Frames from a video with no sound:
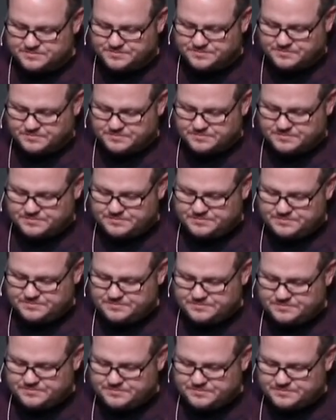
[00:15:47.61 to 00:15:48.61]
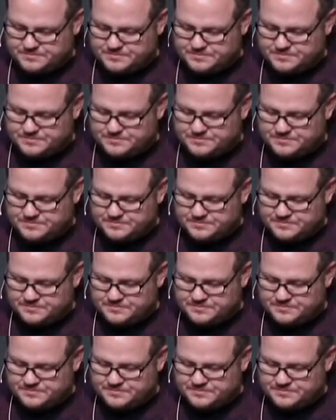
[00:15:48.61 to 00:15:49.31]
(silence)